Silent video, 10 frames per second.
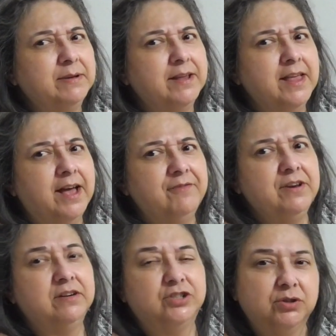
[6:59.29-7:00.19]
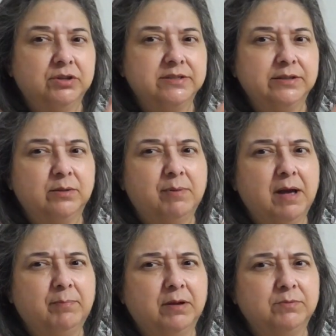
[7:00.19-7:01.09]
But I figured two of those little,
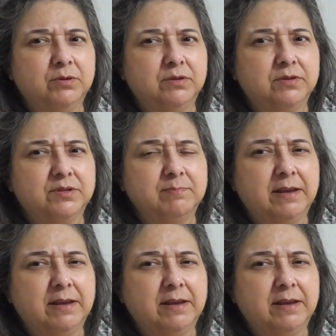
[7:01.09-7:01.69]
pop, pop two of those and